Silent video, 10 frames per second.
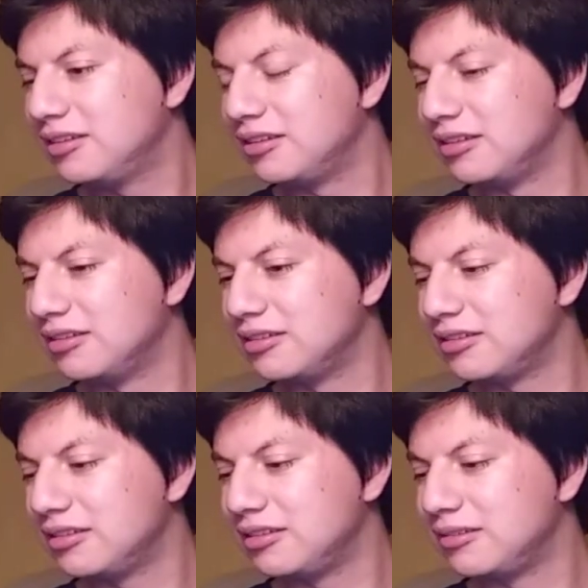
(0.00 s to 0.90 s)
is
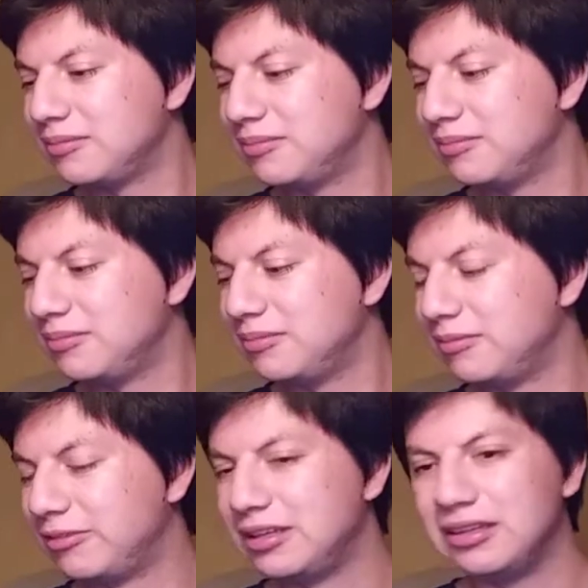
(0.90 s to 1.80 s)

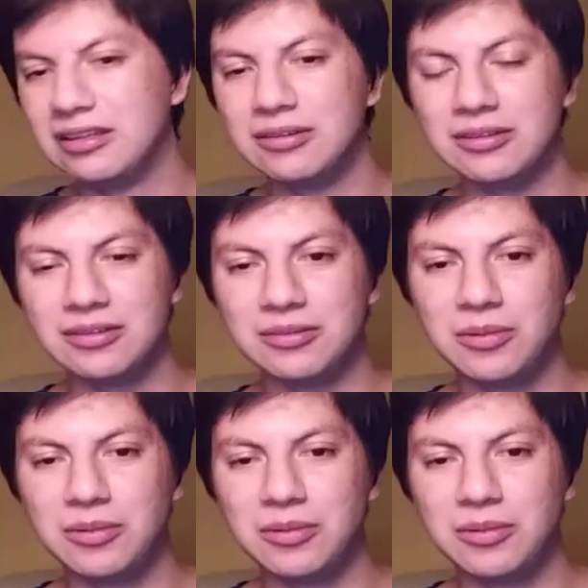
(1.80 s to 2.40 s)
really the